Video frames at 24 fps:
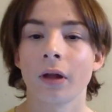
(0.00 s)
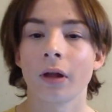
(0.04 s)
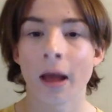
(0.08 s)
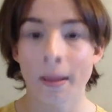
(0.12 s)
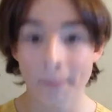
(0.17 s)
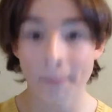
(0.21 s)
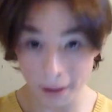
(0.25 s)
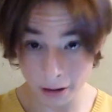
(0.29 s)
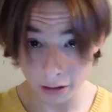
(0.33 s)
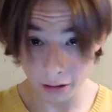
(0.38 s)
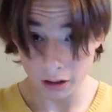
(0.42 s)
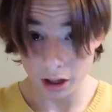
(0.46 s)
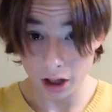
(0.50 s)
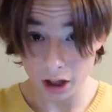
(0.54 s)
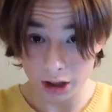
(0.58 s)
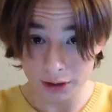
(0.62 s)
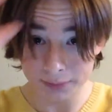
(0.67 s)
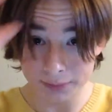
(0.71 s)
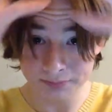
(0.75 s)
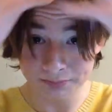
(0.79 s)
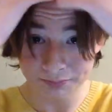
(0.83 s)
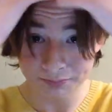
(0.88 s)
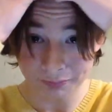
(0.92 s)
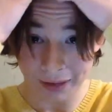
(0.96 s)
America,
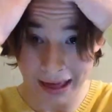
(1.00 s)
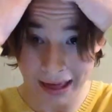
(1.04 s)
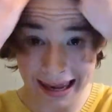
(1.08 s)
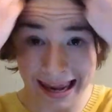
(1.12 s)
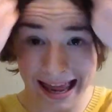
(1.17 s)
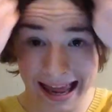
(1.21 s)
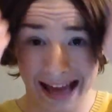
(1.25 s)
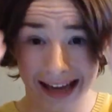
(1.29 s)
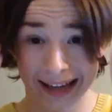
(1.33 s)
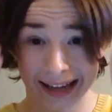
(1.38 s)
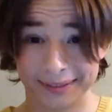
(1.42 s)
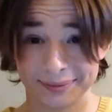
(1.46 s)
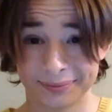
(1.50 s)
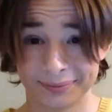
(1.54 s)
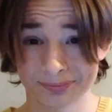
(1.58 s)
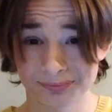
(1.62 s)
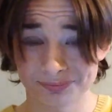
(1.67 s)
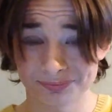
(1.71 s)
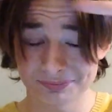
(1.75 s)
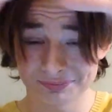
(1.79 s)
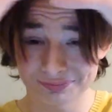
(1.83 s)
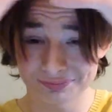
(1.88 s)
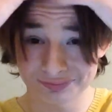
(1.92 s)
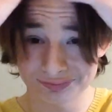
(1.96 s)
LA.
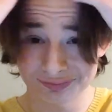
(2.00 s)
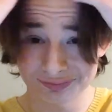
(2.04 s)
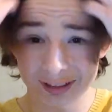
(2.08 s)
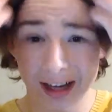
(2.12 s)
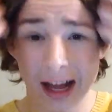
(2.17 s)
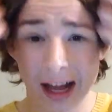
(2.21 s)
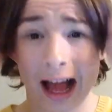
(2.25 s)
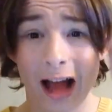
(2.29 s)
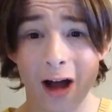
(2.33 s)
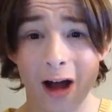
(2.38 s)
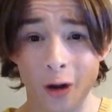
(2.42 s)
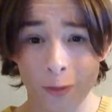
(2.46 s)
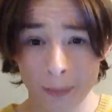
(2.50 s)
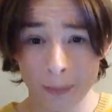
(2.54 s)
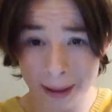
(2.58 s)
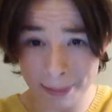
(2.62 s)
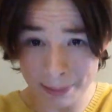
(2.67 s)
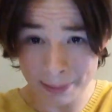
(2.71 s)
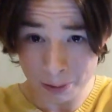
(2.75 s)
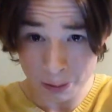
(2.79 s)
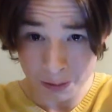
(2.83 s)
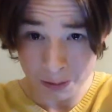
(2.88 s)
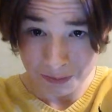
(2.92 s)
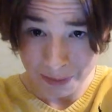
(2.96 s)
Or
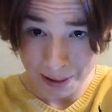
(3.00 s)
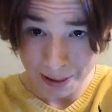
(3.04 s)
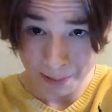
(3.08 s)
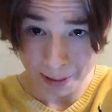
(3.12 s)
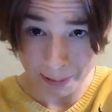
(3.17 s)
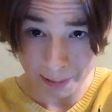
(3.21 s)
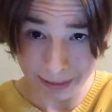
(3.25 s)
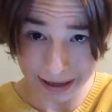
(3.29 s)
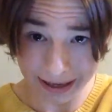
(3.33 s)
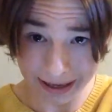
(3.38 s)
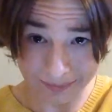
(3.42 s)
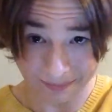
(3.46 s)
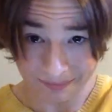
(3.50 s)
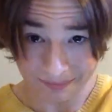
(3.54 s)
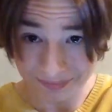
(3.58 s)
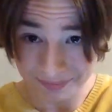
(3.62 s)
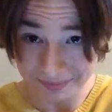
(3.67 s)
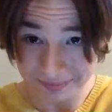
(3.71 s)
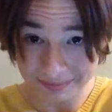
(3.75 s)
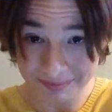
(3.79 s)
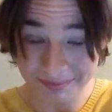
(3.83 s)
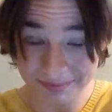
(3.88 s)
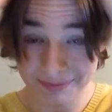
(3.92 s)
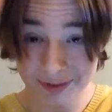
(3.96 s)
maybe my mummy.
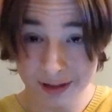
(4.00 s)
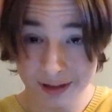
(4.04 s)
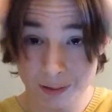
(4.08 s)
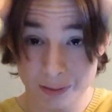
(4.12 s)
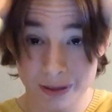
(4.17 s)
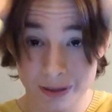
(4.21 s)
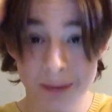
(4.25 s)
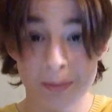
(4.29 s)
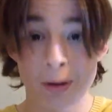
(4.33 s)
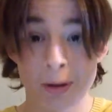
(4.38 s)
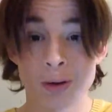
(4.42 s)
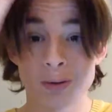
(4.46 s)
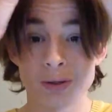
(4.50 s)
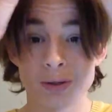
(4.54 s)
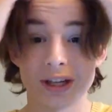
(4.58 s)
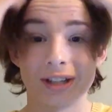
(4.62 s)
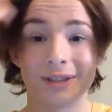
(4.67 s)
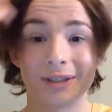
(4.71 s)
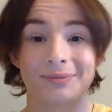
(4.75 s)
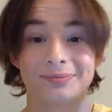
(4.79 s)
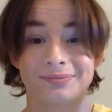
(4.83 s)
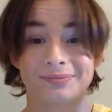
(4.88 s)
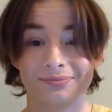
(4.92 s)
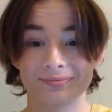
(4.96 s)
When I'm older,
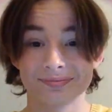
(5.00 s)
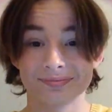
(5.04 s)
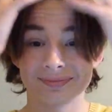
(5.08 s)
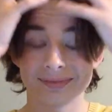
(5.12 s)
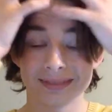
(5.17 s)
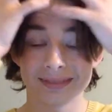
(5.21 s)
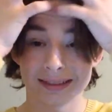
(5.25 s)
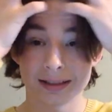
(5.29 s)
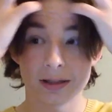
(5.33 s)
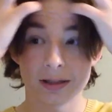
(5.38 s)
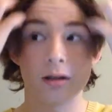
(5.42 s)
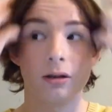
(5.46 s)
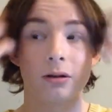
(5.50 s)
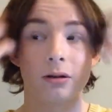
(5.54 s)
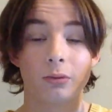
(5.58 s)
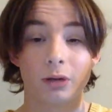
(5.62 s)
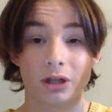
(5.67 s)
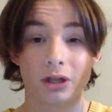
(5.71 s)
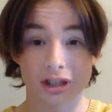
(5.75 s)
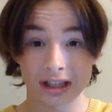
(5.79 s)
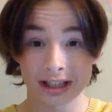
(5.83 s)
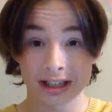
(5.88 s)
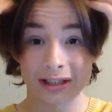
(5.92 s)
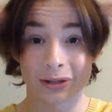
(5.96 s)

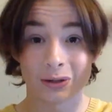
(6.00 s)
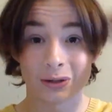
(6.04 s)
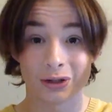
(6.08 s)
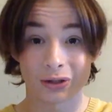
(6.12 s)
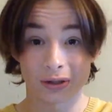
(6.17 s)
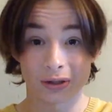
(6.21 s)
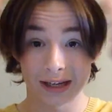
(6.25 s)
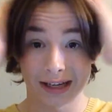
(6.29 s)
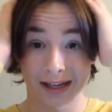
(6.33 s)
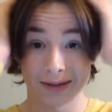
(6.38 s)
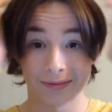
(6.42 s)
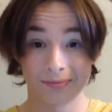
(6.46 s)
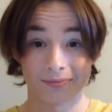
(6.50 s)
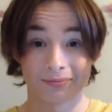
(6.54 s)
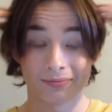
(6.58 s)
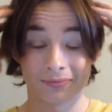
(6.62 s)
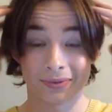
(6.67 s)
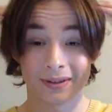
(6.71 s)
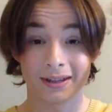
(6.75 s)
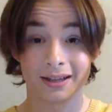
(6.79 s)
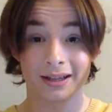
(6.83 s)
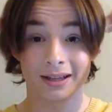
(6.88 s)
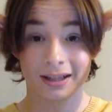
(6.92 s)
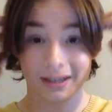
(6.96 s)
which I still do now,
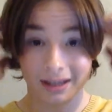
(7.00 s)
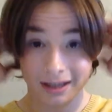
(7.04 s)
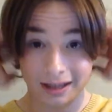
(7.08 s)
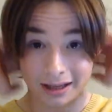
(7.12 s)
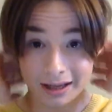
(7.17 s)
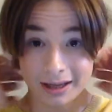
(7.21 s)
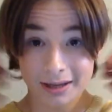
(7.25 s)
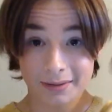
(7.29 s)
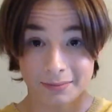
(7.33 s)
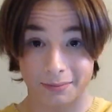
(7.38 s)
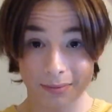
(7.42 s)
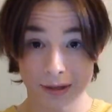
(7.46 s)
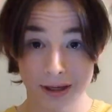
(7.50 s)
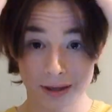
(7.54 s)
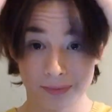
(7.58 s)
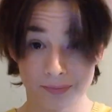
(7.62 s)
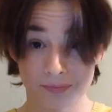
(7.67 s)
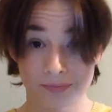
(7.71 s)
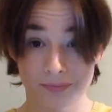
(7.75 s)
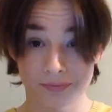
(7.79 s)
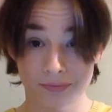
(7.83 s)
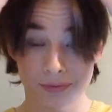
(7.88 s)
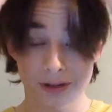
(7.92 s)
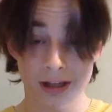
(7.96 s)
but
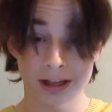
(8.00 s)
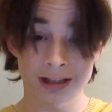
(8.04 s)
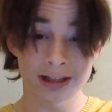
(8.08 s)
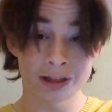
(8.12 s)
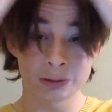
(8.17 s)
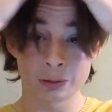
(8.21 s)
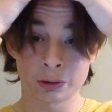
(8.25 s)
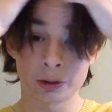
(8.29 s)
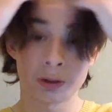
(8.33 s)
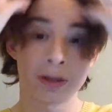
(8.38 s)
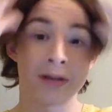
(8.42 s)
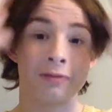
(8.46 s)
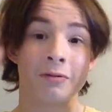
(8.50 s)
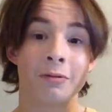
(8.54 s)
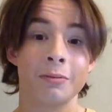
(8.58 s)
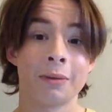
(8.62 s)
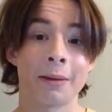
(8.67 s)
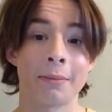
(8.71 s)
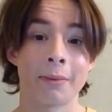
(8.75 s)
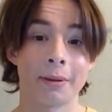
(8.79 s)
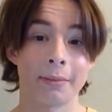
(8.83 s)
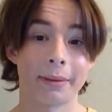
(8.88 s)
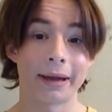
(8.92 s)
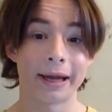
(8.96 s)
I still want to live with my
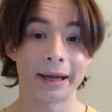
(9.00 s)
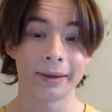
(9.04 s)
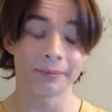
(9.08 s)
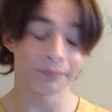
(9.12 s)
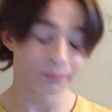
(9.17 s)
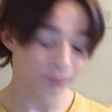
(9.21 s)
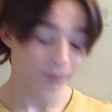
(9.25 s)
mummy.